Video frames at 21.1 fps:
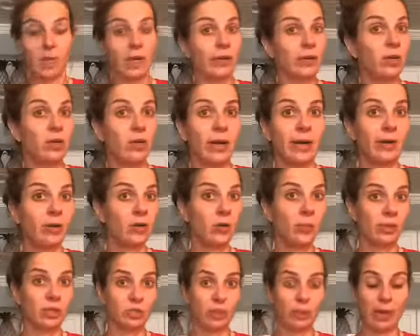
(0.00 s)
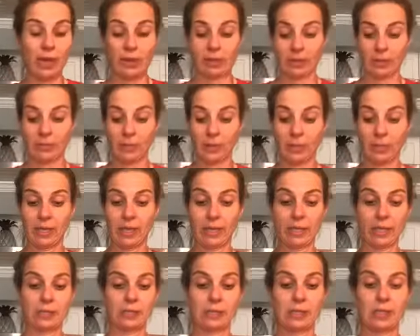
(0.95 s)
I don't know. I don't know much about it, but
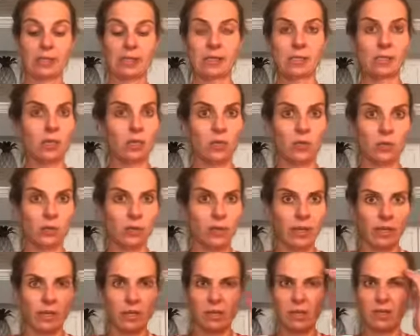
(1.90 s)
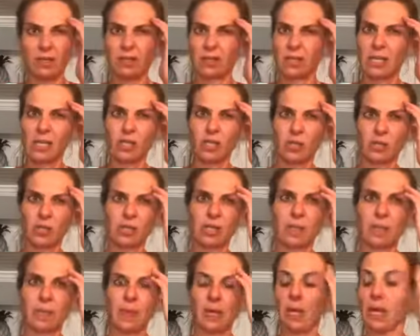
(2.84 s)
like it's that's another like dish or
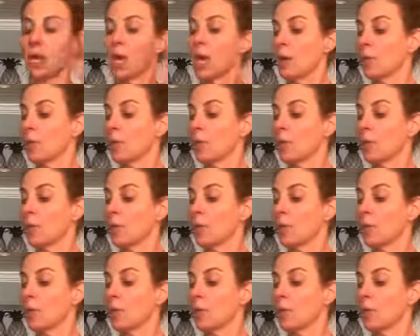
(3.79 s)
something.